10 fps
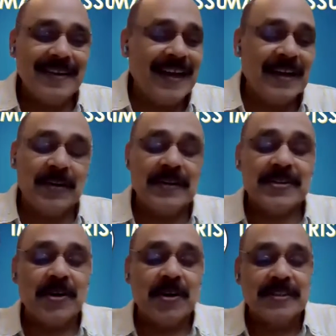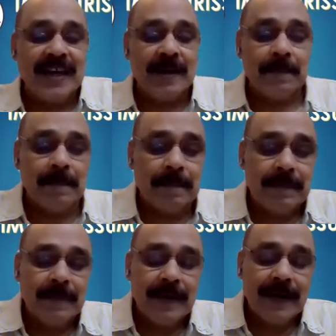I request all the
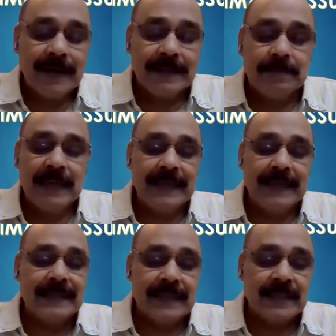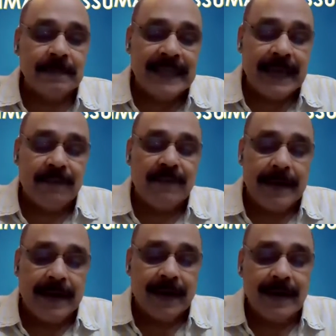this is being a
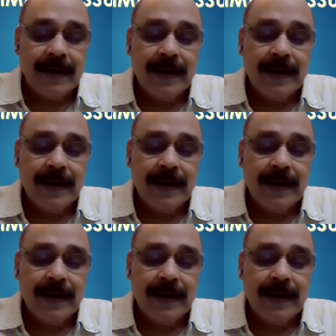webinar,